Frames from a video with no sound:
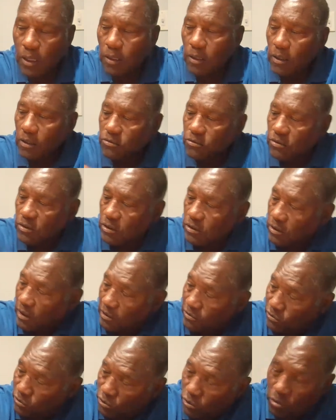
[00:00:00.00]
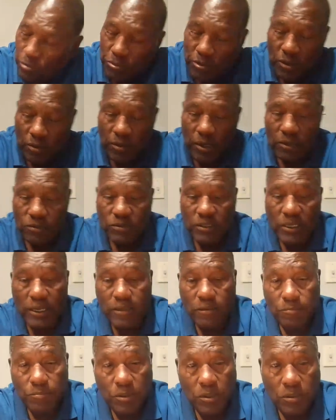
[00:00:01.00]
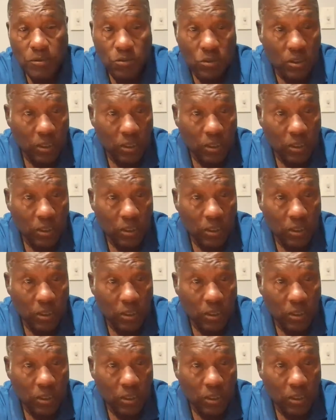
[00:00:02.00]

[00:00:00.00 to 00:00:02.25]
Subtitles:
Incidentally, as you know, bro, our dad had been in the